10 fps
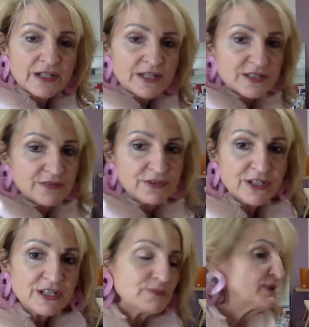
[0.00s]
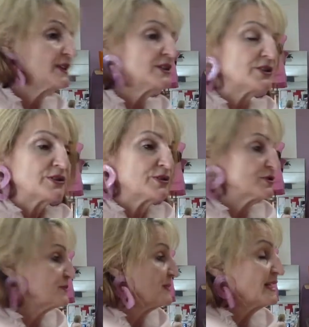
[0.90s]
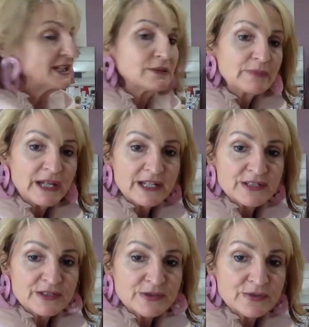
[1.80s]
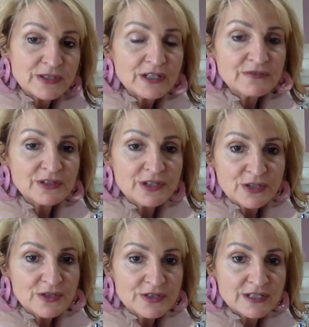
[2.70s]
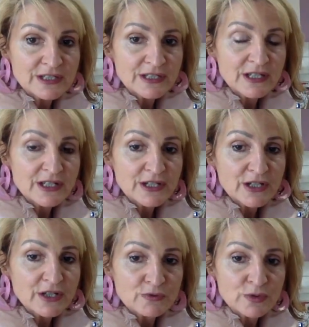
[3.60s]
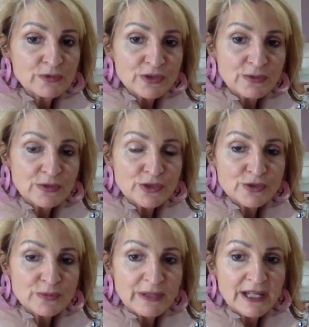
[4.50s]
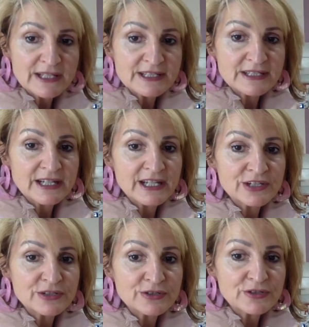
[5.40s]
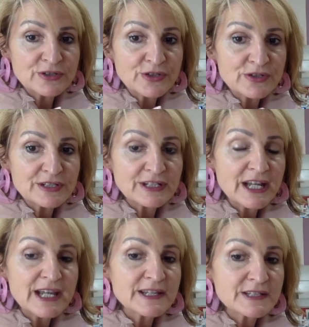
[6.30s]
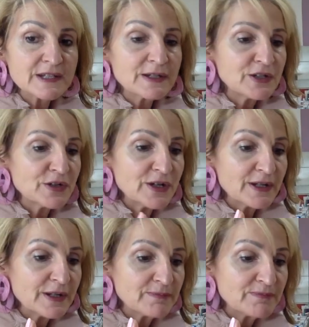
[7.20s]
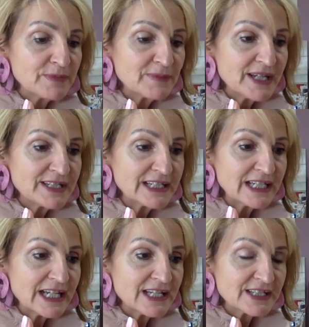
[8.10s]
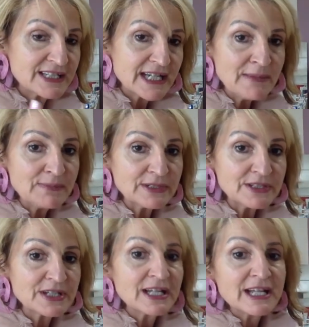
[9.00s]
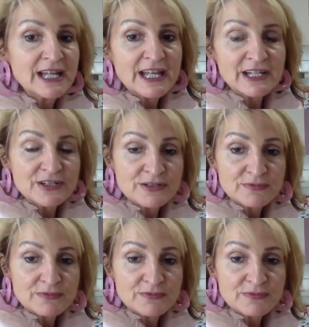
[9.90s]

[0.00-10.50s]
So if you're going to be making patterns or even using a normal commercial pattern and using it as basically as a template and